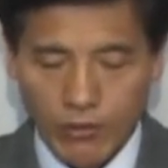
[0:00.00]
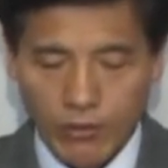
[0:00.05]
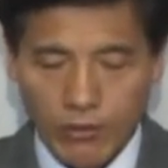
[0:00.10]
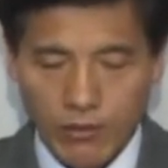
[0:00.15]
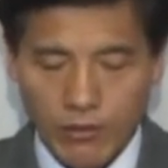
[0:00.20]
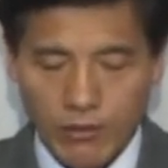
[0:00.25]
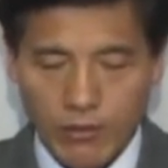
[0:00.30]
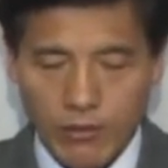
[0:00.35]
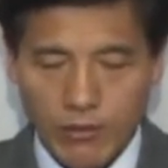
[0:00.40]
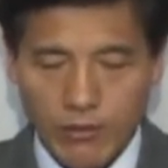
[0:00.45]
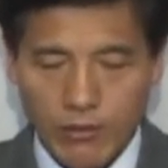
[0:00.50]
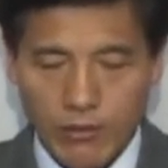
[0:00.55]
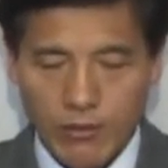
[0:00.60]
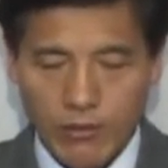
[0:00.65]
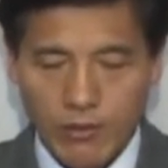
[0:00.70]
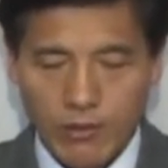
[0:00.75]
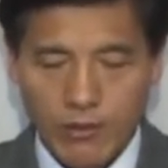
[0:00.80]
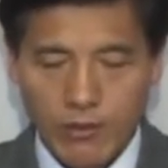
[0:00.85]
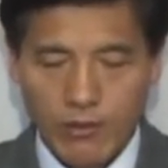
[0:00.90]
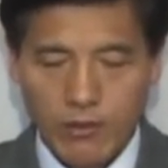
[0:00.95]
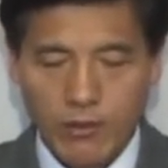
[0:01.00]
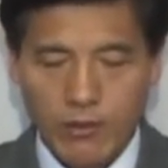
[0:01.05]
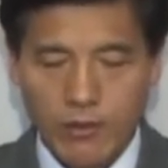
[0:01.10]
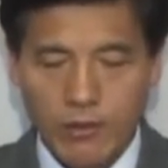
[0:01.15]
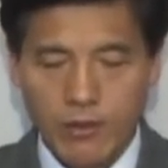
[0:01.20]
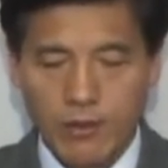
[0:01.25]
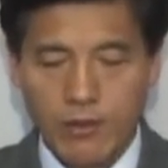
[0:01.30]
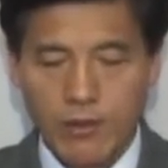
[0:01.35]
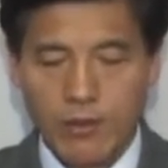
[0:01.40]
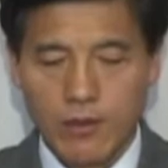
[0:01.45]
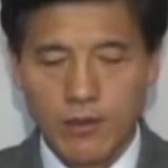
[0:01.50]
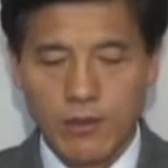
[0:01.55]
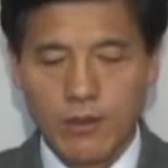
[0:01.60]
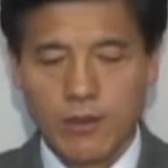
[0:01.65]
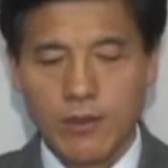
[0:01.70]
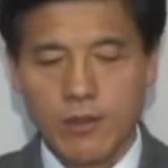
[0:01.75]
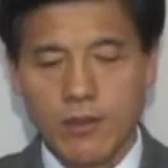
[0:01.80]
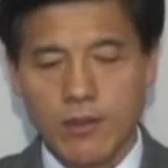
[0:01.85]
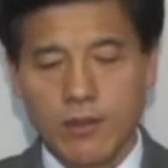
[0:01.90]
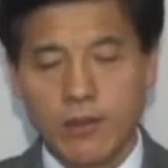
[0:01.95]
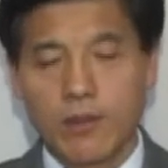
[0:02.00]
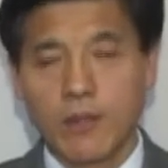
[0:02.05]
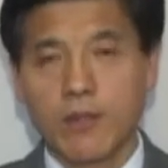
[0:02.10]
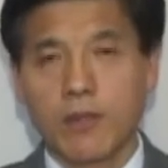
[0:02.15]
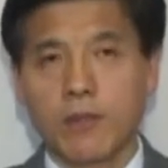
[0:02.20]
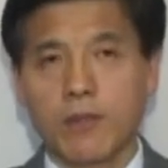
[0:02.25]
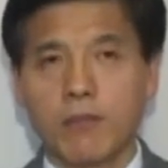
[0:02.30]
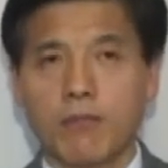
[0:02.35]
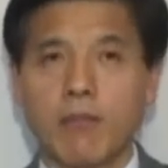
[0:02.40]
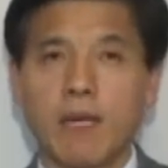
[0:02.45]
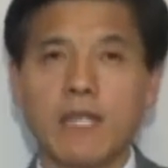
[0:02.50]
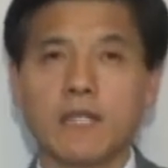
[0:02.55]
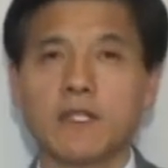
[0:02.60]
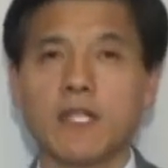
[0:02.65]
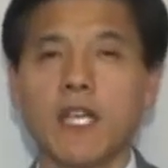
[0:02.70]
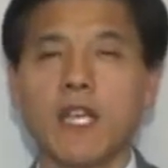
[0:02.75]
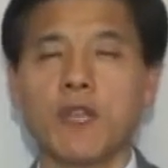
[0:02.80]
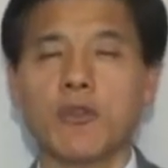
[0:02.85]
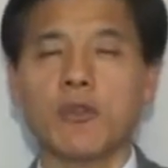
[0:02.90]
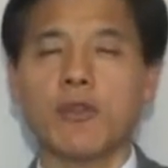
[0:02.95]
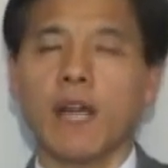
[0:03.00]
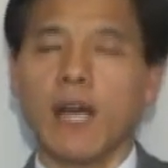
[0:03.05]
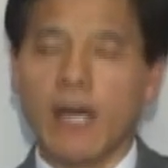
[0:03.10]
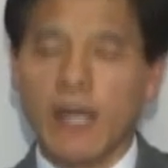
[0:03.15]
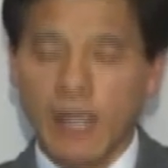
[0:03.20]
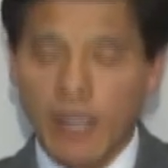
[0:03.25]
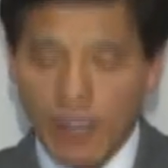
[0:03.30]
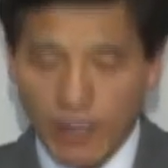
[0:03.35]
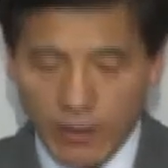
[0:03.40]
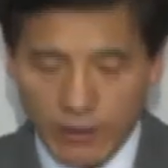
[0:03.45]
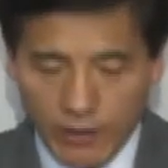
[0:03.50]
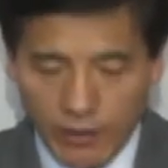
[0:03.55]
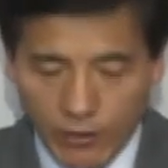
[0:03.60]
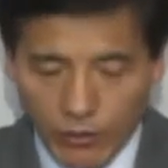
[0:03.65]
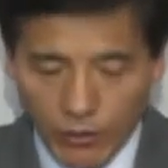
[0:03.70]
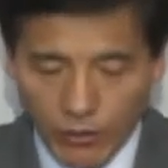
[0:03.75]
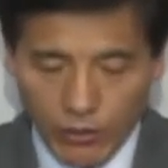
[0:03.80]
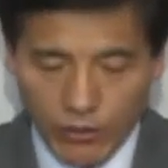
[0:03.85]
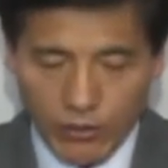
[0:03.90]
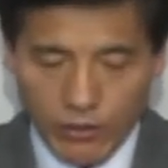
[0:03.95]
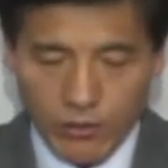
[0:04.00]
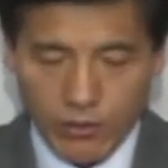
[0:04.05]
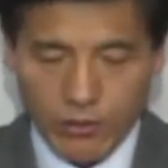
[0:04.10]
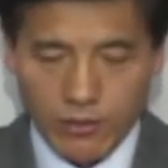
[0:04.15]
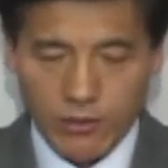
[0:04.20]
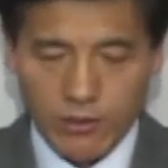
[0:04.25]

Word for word: What does it mean to be clear minded?